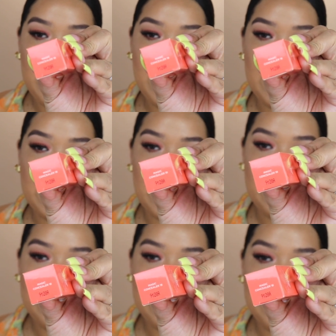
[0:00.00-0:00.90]
And I
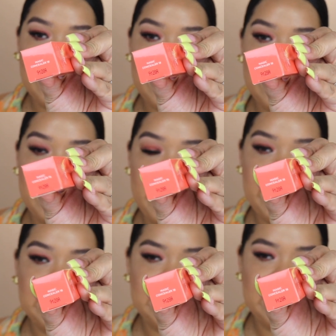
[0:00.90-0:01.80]
got it in
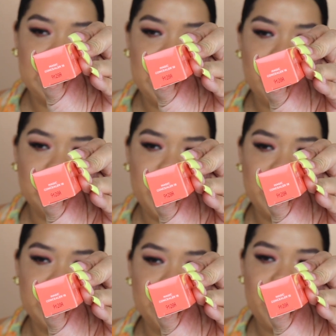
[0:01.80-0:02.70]
18. I was
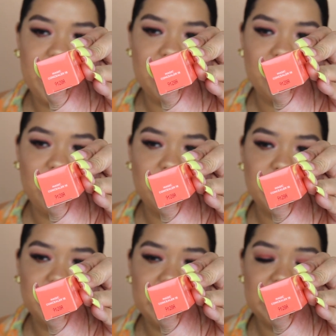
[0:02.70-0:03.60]
bouncing back and forth
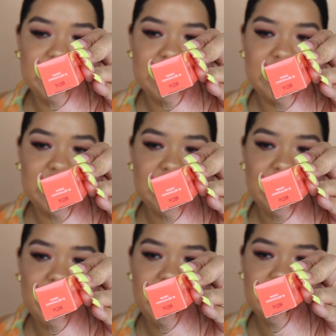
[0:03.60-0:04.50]
between 16
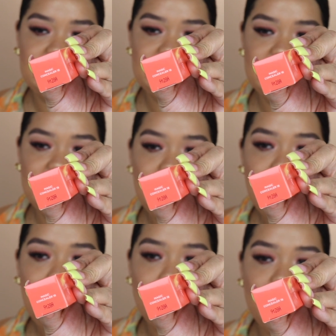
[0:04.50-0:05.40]
and 18,
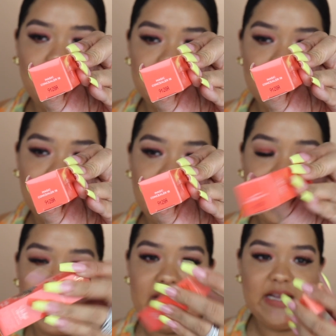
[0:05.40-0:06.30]
but ultimately I
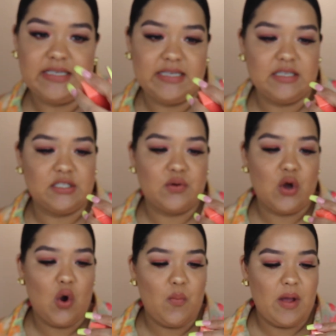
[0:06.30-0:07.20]
got 18, so I
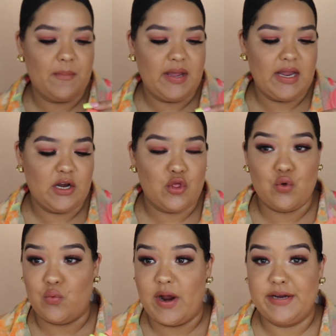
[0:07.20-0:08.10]
hope I made
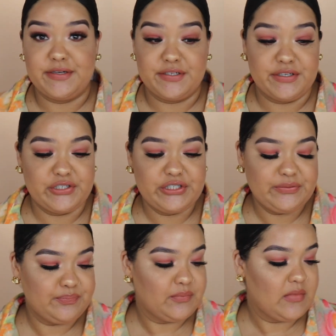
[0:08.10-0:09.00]
the right decision.